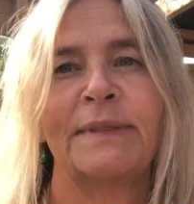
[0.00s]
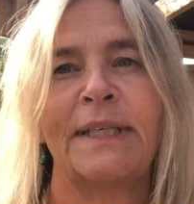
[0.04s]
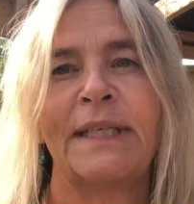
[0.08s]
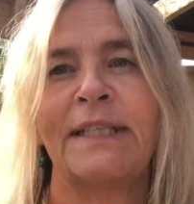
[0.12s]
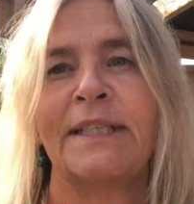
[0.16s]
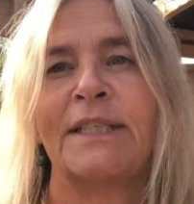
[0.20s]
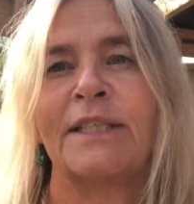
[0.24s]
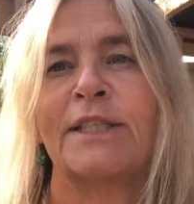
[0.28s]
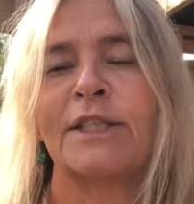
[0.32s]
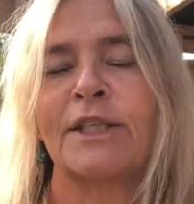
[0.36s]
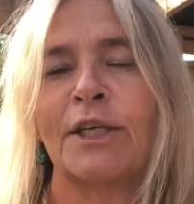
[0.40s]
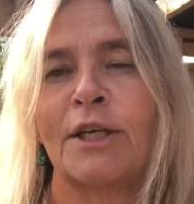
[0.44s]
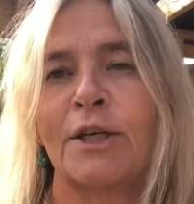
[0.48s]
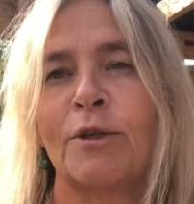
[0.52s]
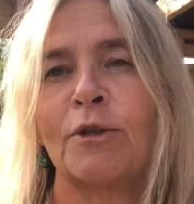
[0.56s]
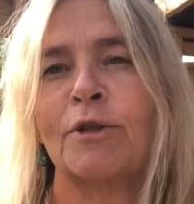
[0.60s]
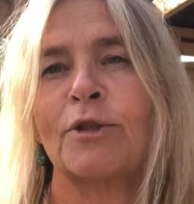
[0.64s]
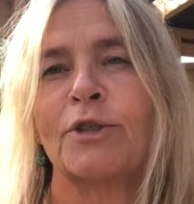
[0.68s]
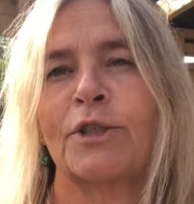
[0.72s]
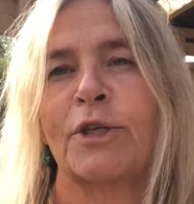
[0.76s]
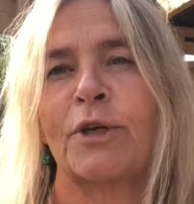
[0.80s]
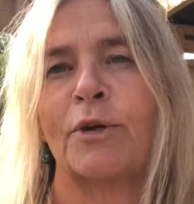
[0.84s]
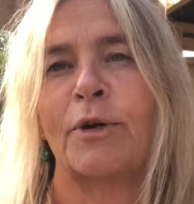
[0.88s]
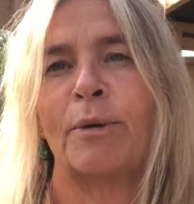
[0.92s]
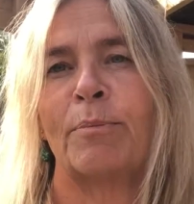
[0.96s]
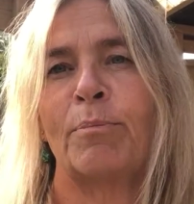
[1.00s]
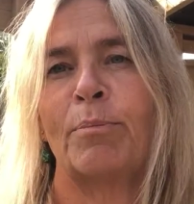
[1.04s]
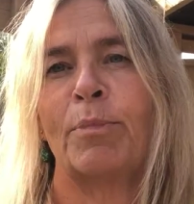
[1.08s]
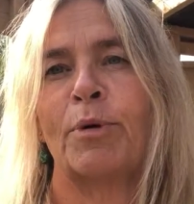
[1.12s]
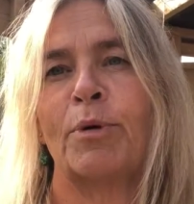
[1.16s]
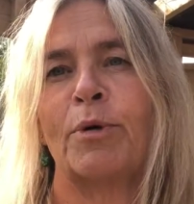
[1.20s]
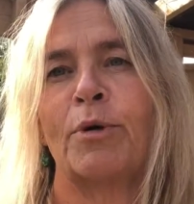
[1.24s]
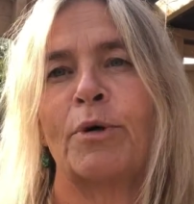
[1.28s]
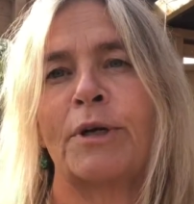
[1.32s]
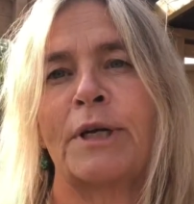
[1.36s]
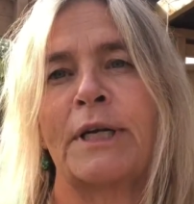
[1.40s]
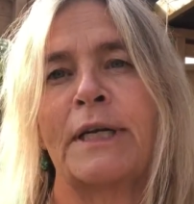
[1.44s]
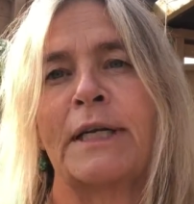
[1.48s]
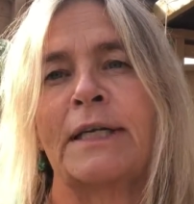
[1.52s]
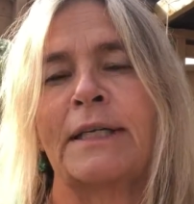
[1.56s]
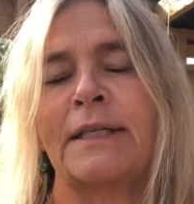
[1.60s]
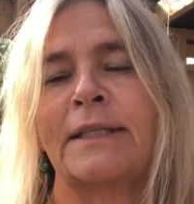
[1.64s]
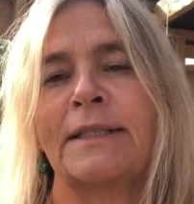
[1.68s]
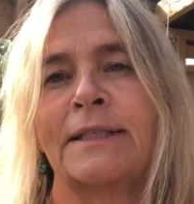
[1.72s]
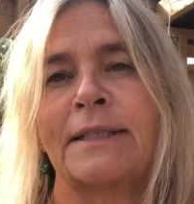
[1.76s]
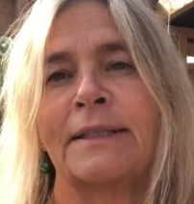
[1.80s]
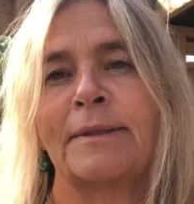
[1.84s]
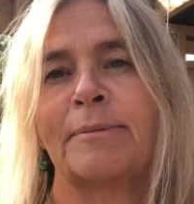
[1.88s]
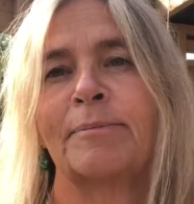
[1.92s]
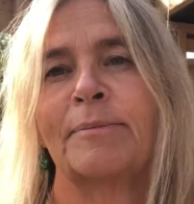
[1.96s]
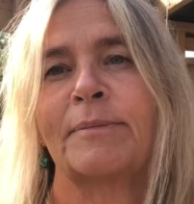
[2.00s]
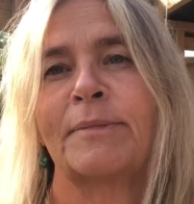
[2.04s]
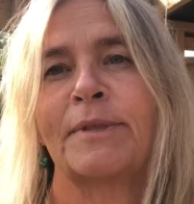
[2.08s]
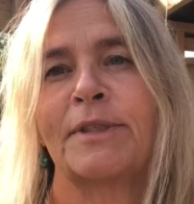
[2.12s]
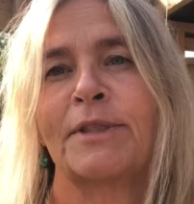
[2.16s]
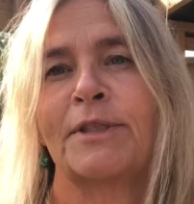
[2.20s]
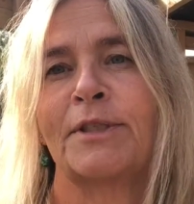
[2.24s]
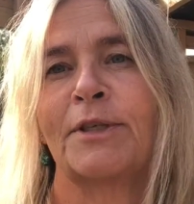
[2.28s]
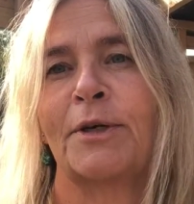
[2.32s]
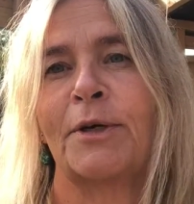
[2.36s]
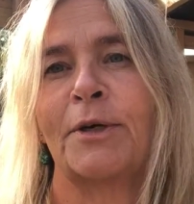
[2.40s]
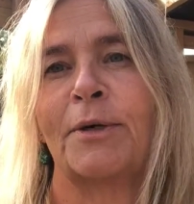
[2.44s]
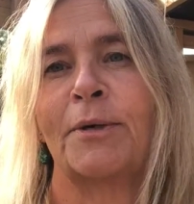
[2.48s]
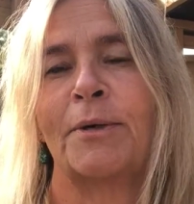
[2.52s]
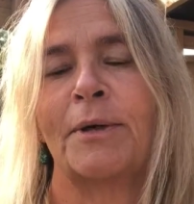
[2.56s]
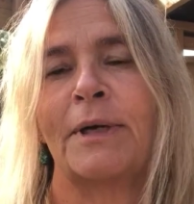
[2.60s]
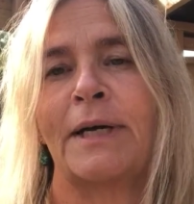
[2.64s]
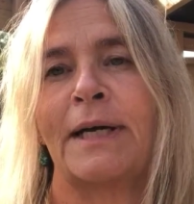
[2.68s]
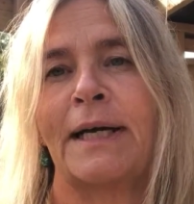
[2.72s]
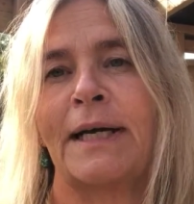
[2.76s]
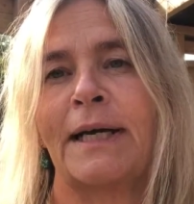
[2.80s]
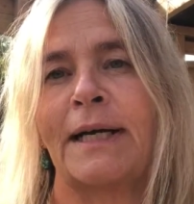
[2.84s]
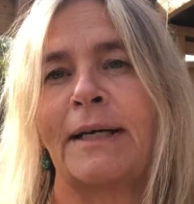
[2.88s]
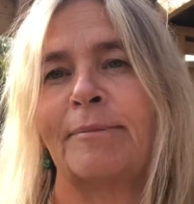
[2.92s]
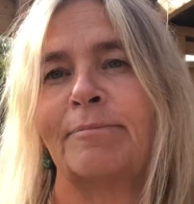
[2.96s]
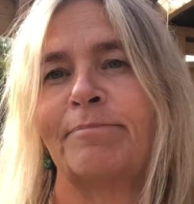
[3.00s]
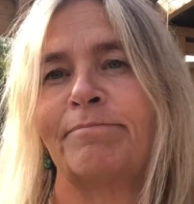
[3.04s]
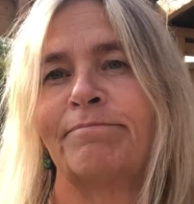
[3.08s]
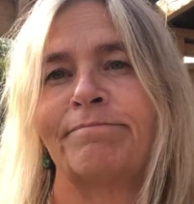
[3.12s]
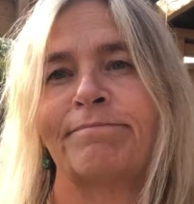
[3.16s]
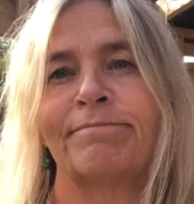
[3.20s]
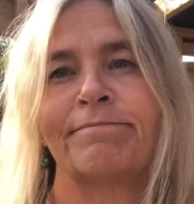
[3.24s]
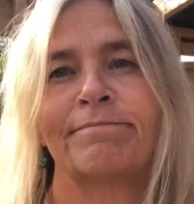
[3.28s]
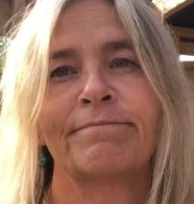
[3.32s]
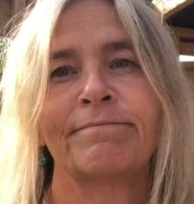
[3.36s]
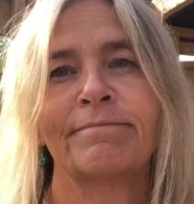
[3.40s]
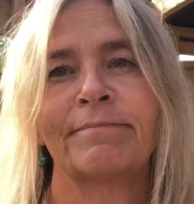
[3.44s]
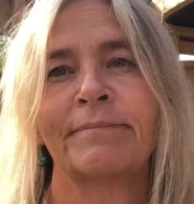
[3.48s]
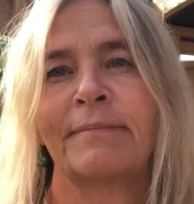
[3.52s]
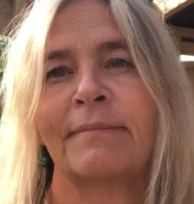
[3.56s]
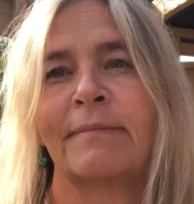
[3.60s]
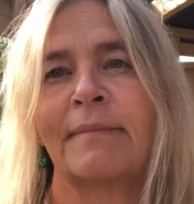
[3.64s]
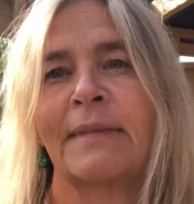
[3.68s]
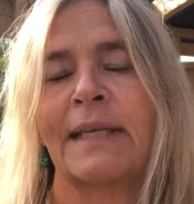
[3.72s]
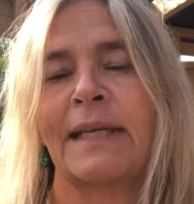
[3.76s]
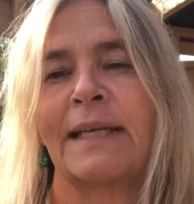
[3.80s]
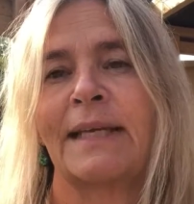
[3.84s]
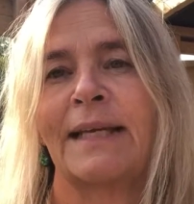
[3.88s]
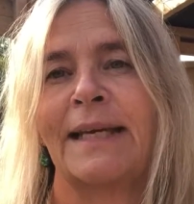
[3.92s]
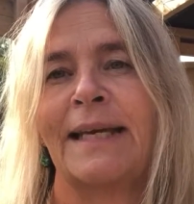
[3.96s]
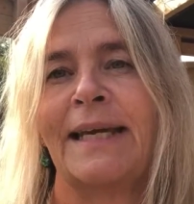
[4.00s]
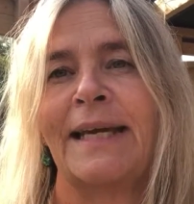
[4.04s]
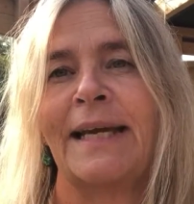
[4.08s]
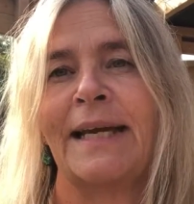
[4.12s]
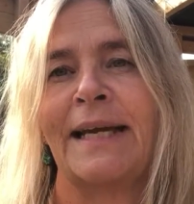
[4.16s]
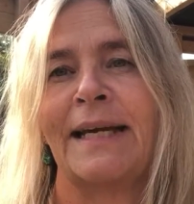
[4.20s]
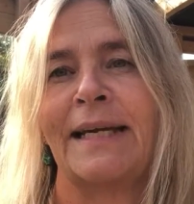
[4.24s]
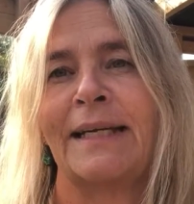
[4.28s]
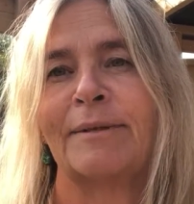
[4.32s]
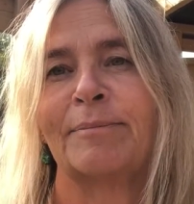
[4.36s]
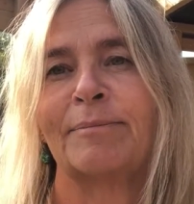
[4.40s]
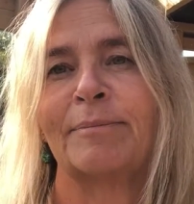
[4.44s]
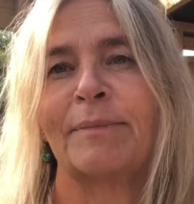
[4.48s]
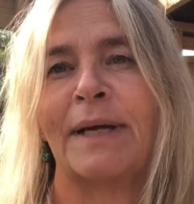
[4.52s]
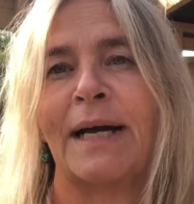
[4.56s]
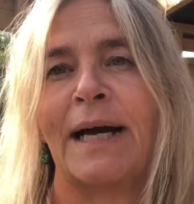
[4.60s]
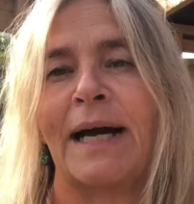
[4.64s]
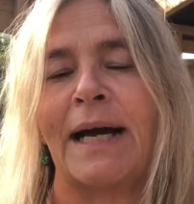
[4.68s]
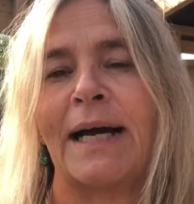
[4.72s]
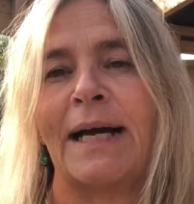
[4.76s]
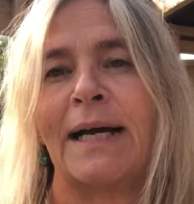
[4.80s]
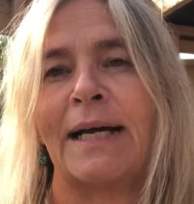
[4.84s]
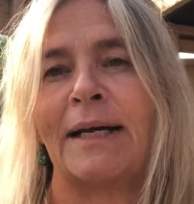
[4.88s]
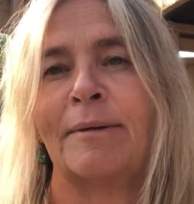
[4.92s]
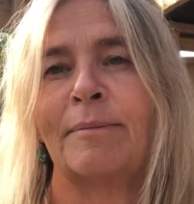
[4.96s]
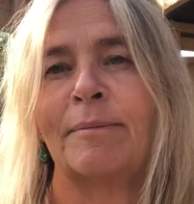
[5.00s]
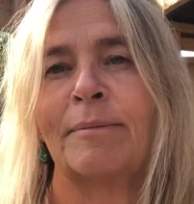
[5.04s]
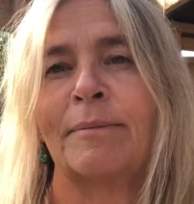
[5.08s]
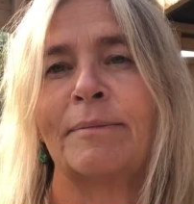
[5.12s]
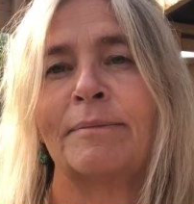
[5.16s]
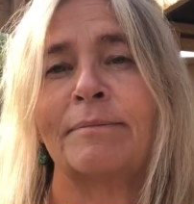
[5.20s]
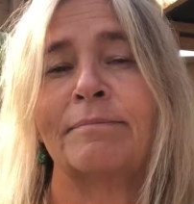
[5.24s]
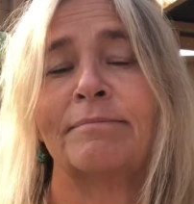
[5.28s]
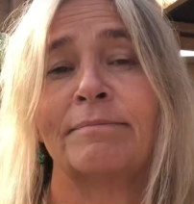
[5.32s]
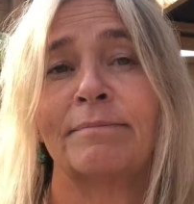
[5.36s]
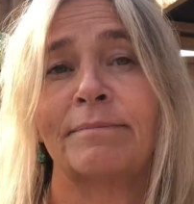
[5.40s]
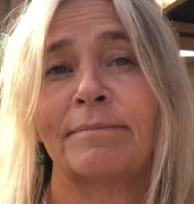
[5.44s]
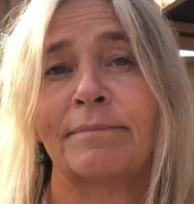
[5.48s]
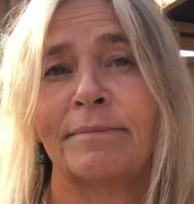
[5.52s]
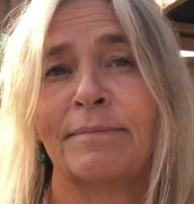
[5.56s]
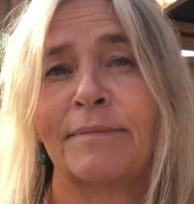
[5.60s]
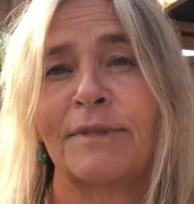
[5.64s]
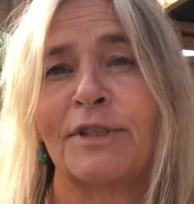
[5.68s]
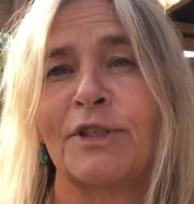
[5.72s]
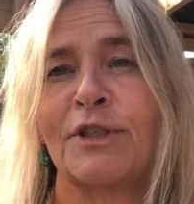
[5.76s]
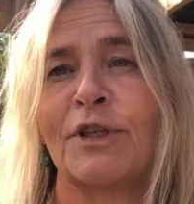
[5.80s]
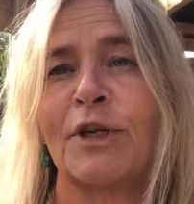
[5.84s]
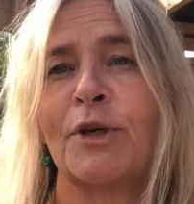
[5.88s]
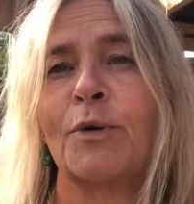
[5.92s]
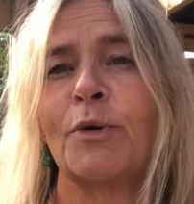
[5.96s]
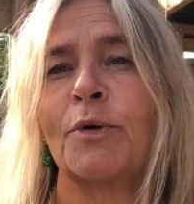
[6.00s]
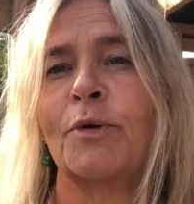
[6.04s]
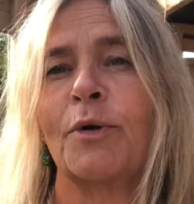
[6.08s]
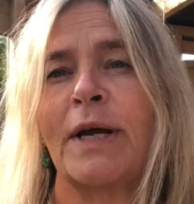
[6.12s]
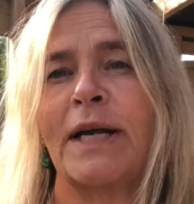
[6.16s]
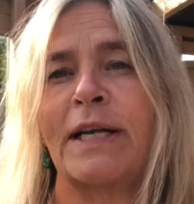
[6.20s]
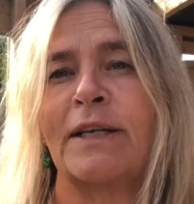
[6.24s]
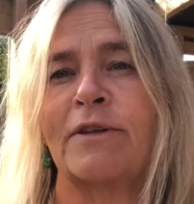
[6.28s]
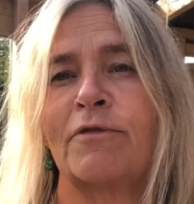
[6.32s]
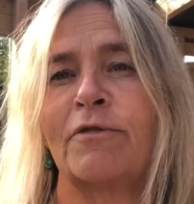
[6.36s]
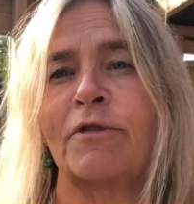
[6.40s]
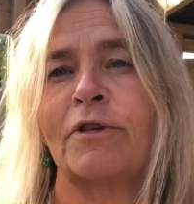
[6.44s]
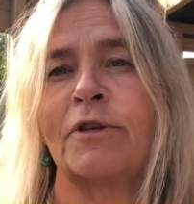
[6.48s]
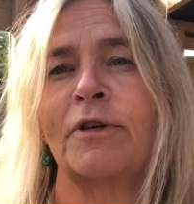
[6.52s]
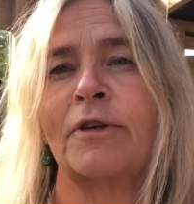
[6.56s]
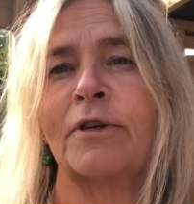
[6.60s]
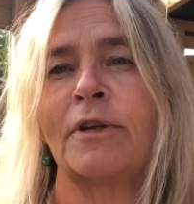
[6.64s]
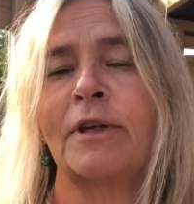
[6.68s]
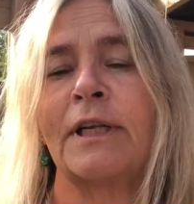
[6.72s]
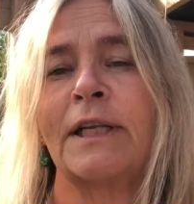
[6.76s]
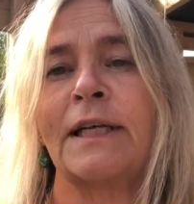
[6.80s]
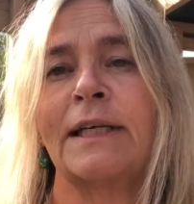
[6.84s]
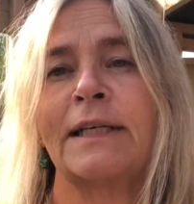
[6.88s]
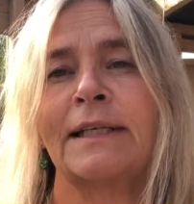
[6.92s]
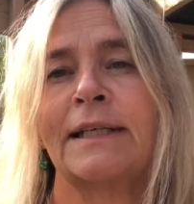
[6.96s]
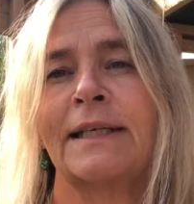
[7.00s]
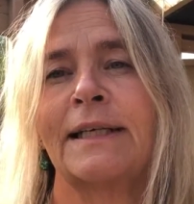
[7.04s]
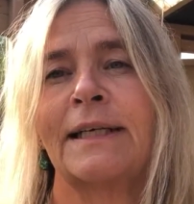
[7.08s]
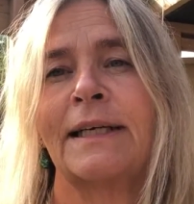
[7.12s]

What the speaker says: It's so important. So yeah, I am so grateful.